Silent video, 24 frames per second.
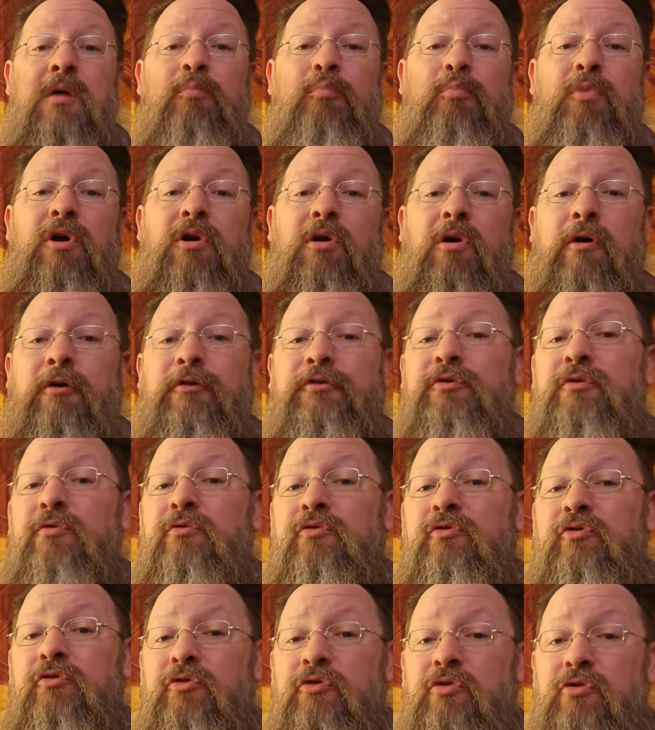but also,
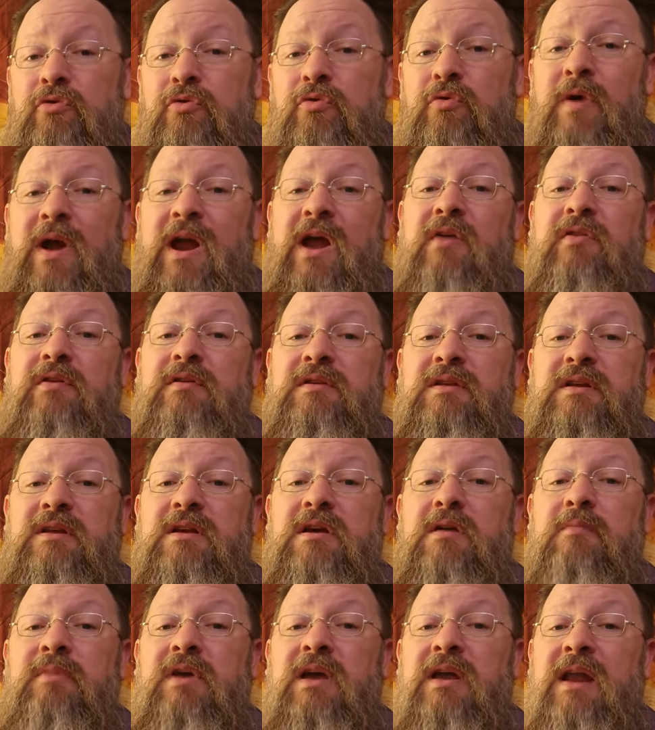too, how the
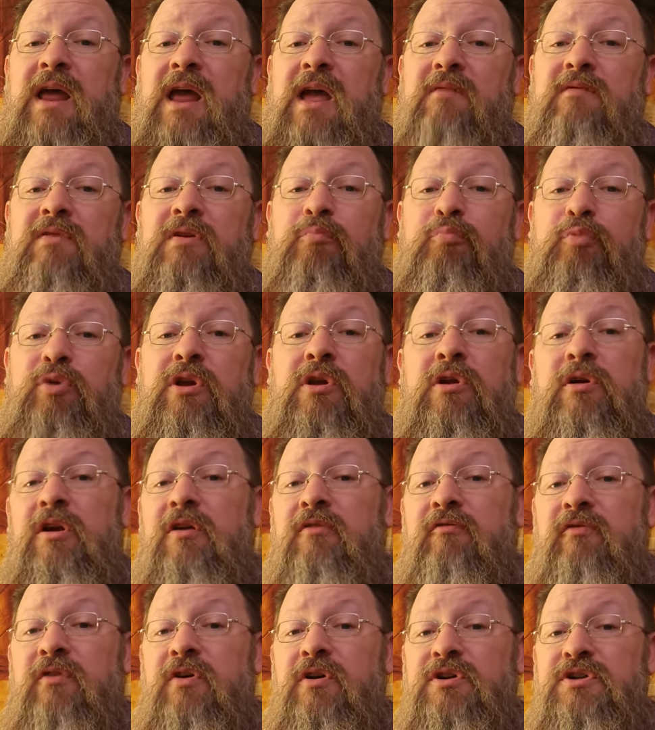D M can have it appear
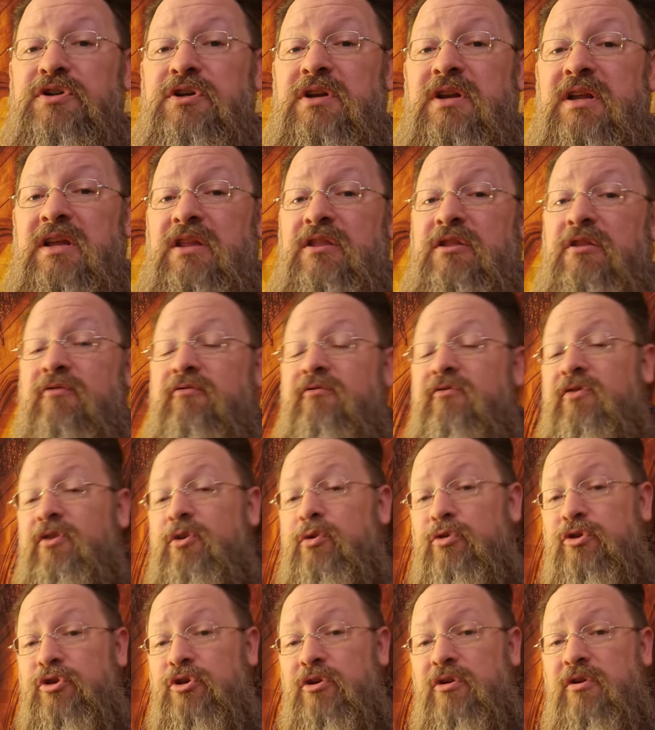and function in the
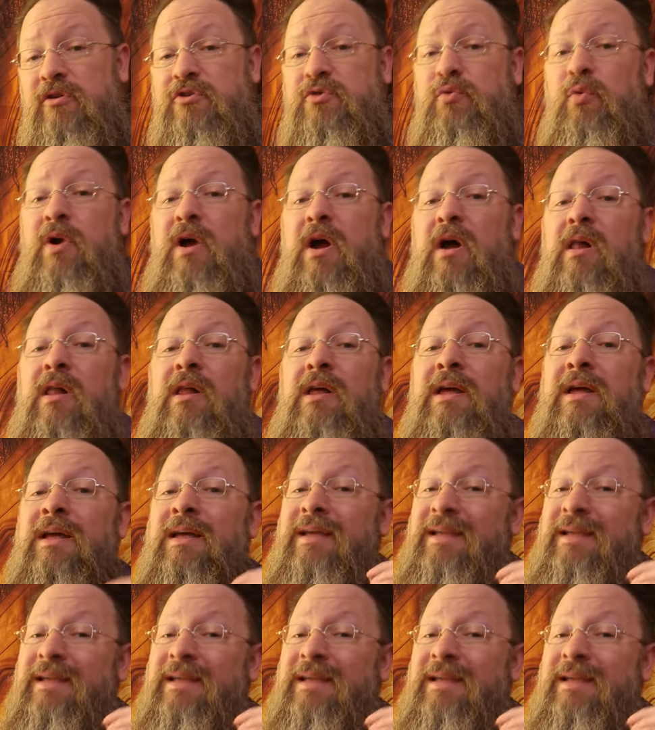future as well.